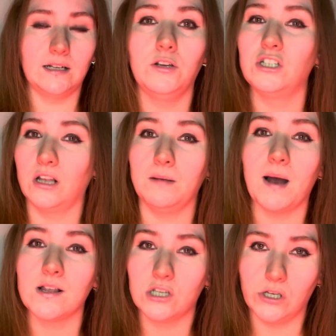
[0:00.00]
I used to like
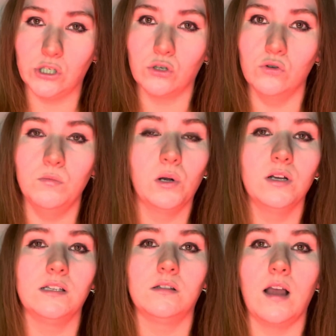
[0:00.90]
maths in school
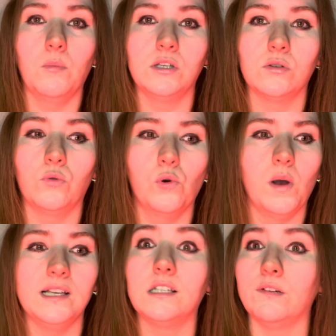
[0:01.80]
because there was
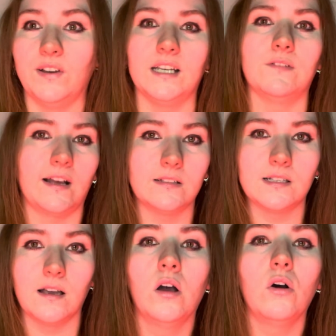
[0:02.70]
always a definitive answer.